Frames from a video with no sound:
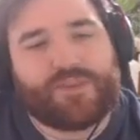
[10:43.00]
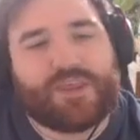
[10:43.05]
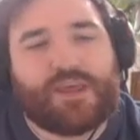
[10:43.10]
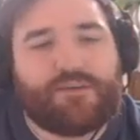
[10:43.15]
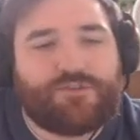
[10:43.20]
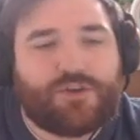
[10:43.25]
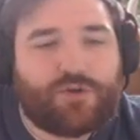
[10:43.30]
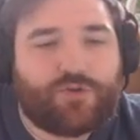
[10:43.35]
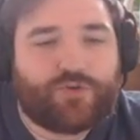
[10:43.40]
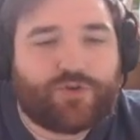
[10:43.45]

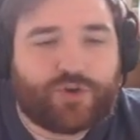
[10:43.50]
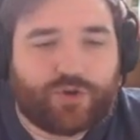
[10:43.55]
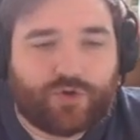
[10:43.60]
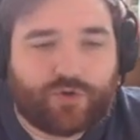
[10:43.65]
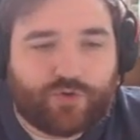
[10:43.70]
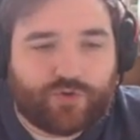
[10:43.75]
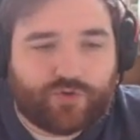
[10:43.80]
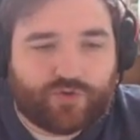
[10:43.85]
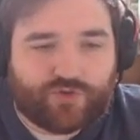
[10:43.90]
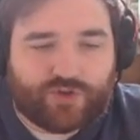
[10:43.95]
If you
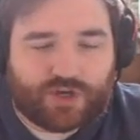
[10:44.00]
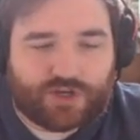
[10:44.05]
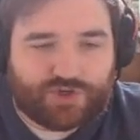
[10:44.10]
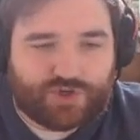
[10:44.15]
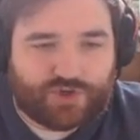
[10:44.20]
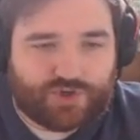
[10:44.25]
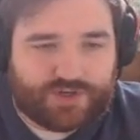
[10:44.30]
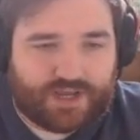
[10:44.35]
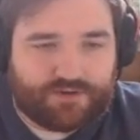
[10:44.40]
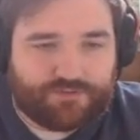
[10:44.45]
do,
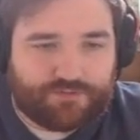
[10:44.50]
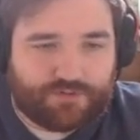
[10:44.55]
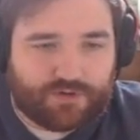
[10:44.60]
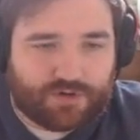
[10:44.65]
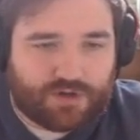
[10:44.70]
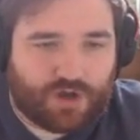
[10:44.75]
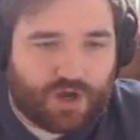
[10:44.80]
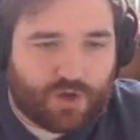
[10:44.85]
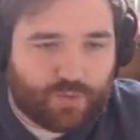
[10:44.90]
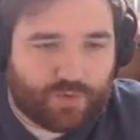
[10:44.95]
search your deck for a
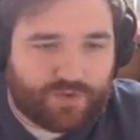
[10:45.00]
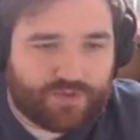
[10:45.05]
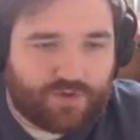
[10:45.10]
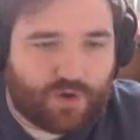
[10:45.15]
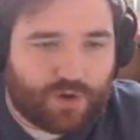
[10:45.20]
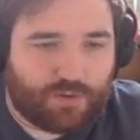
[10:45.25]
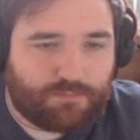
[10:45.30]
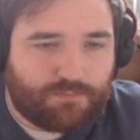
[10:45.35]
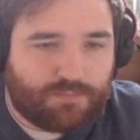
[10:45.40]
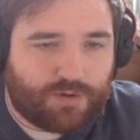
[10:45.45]
card with
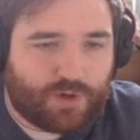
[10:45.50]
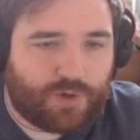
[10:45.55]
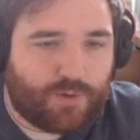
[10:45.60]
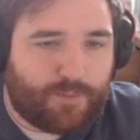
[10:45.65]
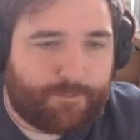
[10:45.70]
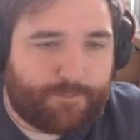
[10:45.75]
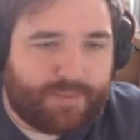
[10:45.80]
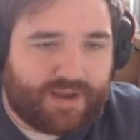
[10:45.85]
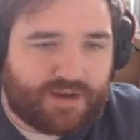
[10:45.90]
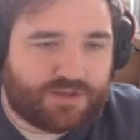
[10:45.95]

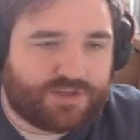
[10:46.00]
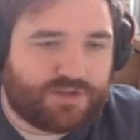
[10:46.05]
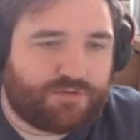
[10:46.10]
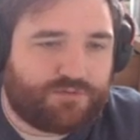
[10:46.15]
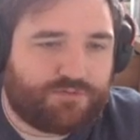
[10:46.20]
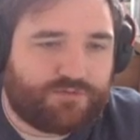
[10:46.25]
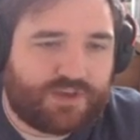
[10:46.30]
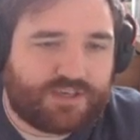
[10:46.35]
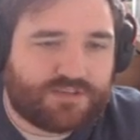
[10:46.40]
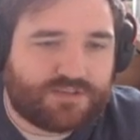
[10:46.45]
combo, banish
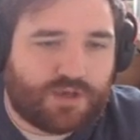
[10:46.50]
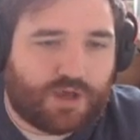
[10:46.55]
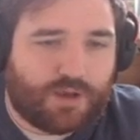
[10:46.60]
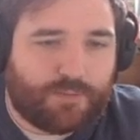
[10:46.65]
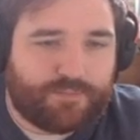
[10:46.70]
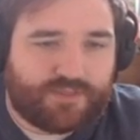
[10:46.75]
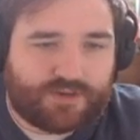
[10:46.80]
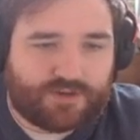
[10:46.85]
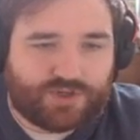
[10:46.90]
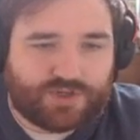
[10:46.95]
it face
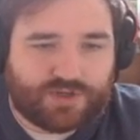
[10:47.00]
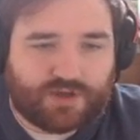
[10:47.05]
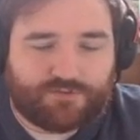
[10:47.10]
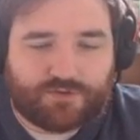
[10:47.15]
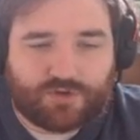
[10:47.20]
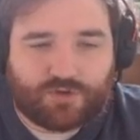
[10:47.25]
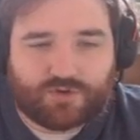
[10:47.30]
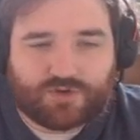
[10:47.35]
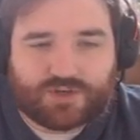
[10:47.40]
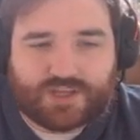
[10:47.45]
up, then
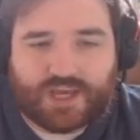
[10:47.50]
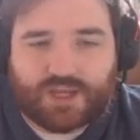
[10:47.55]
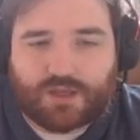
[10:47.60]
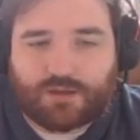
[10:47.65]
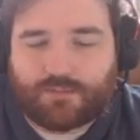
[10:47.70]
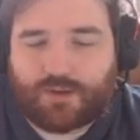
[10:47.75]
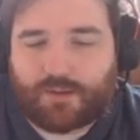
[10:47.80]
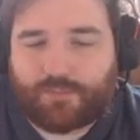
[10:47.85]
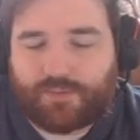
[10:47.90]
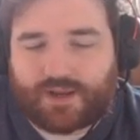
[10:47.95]
shuffle your deck.
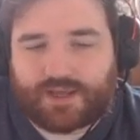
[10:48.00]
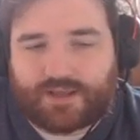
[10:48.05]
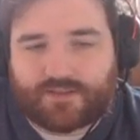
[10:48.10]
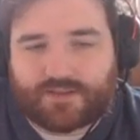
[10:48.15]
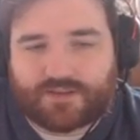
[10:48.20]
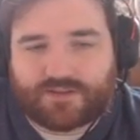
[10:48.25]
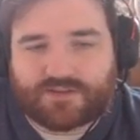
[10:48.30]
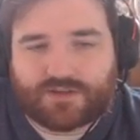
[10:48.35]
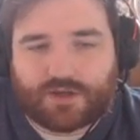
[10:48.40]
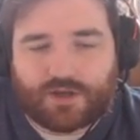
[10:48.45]
You may play it
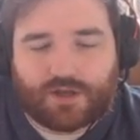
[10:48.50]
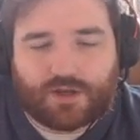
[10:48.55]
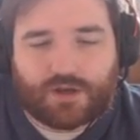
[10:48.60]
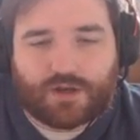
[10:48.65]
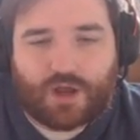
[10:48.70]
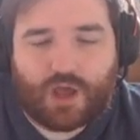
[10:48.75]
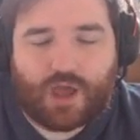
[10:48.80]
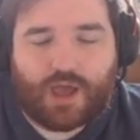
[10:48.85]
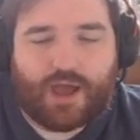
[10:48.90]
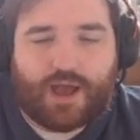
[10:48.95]
this turn.
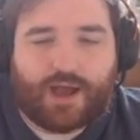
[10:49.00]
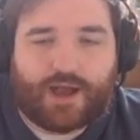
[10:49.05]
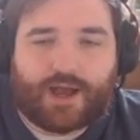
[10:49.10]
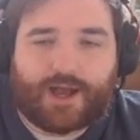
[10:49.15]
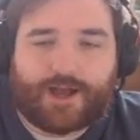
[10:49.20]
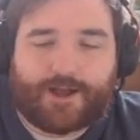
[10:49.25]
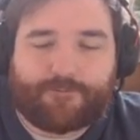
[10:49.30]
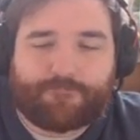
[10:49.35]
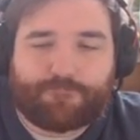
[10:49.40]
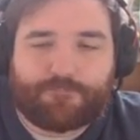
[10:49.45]

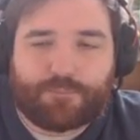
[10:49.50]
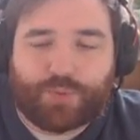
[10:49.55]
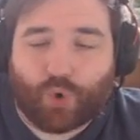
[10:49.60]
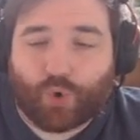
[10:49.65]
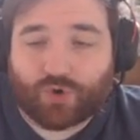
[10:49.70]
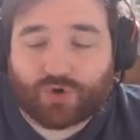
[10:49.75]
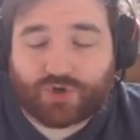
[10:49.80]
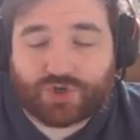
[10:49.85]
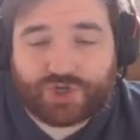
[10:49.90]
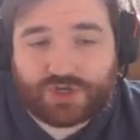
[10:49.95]

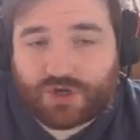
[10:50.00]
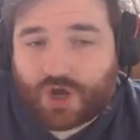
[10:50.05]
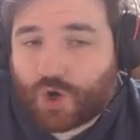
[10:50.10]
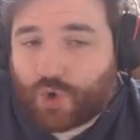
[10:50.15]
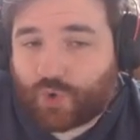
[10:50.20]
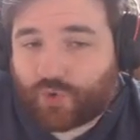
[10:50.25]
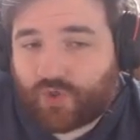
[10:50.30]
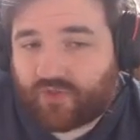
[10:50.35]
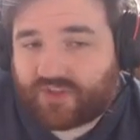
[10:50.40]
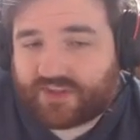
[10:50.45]
Important to
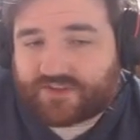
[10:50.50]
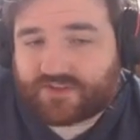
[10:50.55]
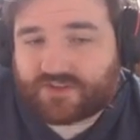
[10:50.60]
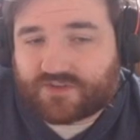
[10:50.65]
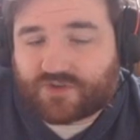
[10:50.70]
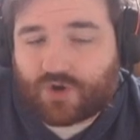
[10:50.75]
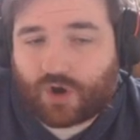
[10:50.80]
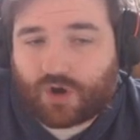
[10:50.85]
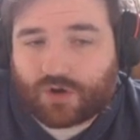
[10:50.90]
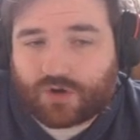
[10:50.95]
note that this
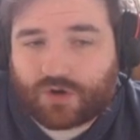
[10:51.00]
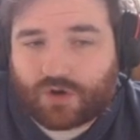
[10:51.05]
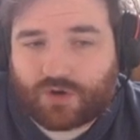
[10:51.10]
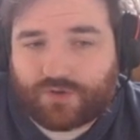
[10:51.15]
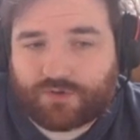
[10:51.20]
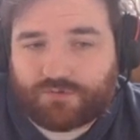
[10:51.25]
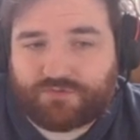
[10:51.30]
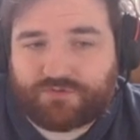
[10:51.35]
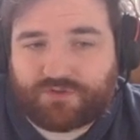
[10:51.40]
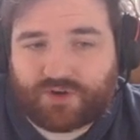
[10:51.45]
is not
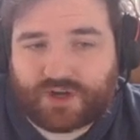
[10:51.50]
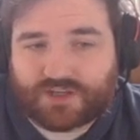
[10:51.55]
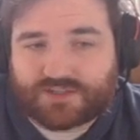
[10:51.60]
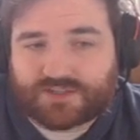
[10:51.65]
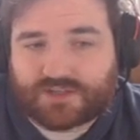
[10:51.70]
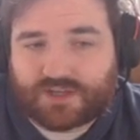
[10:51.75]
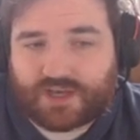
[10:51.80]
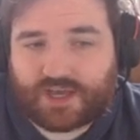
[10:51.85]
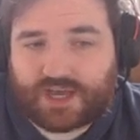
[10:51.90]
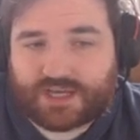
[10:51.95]
the
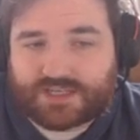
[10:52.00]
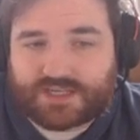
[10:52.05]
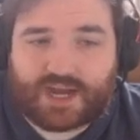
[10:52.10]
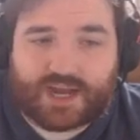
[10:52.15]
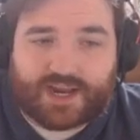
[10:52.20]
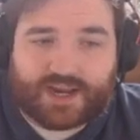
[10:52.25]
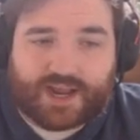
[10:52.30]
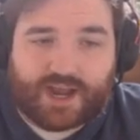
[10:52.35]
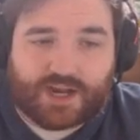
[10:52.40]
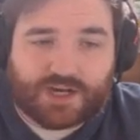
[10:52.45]
first
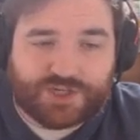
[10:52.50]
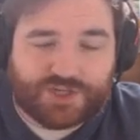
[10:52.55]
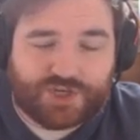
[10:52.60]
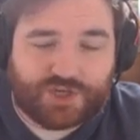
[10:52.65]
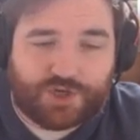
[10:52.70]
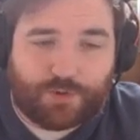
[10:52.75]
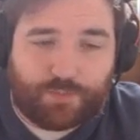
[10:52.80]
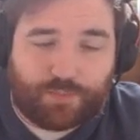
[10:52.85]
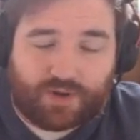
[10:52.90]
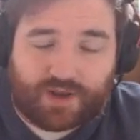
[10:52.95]
attack
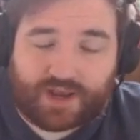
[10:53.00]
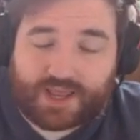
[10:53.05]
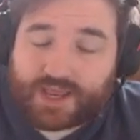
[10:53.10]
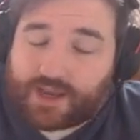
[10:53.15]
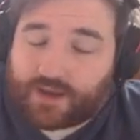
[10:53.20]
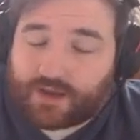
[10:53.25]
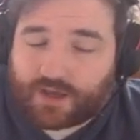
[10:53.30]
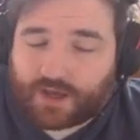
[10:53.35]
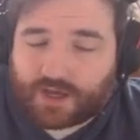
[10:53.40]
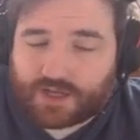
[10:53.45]
action you
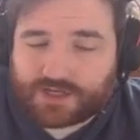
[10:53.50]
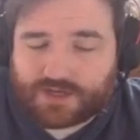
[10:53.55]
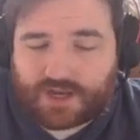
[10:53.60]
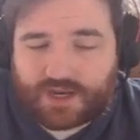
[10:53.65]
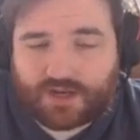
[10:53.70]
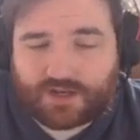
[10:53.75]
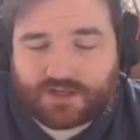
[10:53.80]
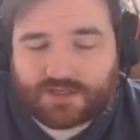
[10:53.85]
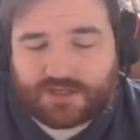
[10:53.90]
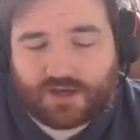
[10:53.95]
play
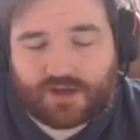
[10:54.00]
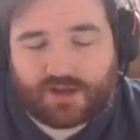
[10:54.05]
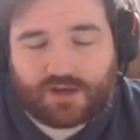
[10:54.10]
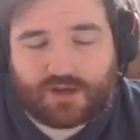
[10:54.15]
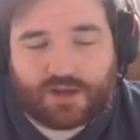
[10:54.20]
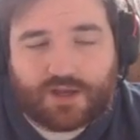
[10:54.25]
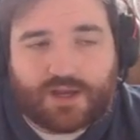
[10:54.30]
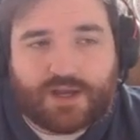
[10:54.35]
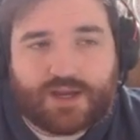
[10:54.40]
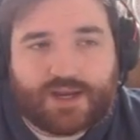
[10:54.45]
in a
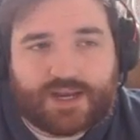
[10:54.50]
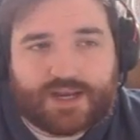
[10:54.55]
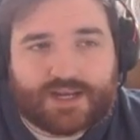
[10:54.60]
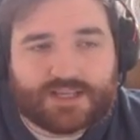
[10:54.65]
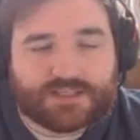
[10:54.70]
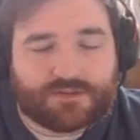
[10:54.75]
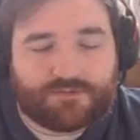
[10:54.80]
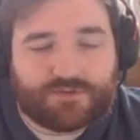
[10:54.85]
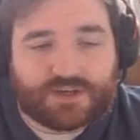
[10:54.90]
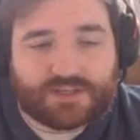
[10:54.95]
turn. It
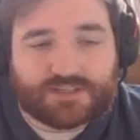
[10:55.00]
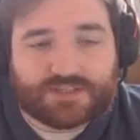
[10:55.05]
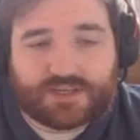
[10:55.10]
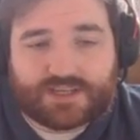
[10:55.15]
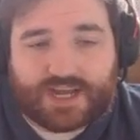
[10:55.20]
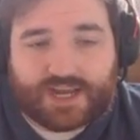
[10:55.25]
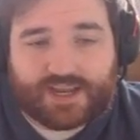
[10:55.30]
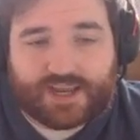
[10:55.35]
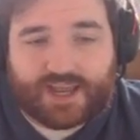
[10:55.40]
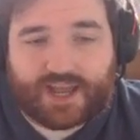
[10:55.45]
is the first
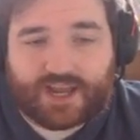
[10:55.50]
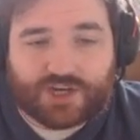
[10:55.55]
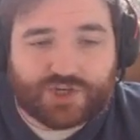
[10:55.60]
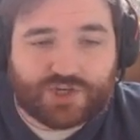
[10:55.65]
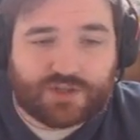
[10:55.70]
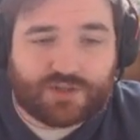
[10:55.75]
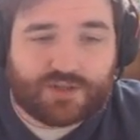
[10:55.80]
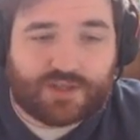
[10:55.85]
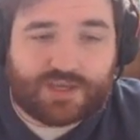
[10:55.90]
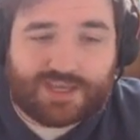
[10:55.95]
attack
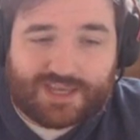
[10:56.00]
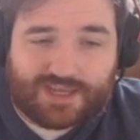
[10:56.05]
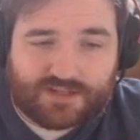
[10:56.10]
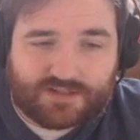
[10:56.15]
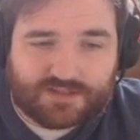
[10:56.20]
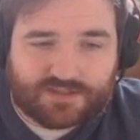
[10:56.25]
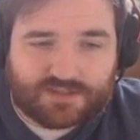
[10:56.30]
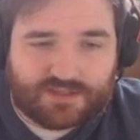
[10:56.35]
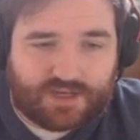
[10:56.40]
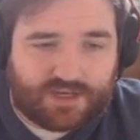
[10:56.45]
action that
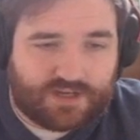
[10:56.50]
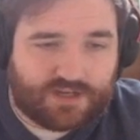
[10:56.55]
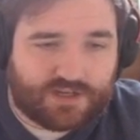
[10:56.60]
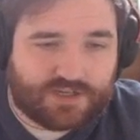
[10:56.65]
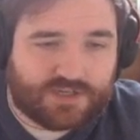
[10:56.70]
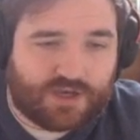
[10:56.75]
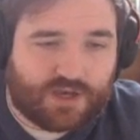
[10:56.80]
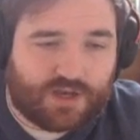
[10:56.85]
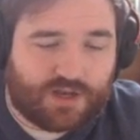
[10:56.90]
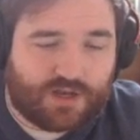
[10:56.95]
hits in a
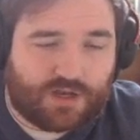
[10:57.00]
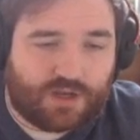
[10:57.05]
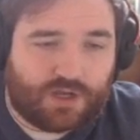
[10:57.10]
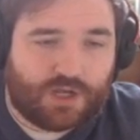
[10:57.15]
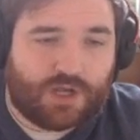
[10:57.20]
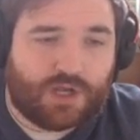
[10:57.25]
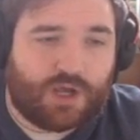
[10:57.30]
turn.